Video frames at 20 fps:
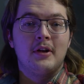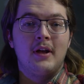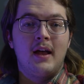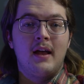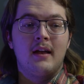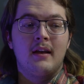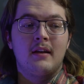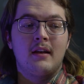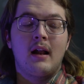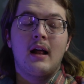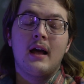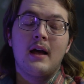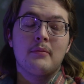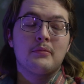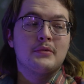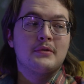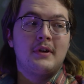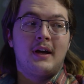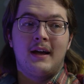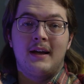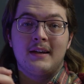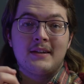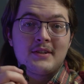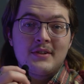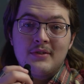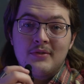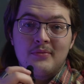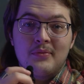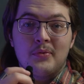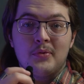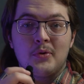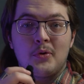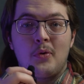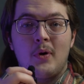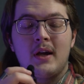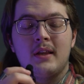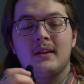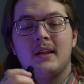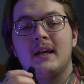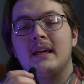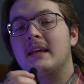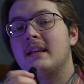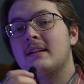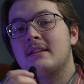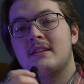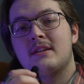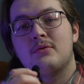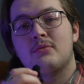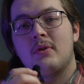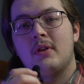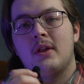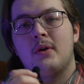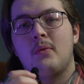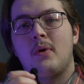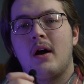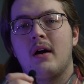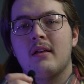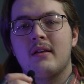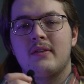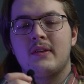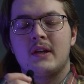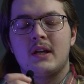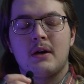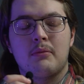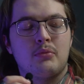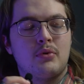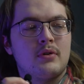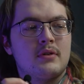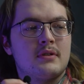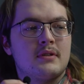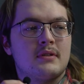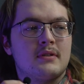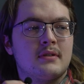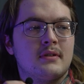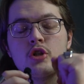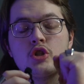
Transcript: And I happen I actually quite like it. It did really well in the numbers.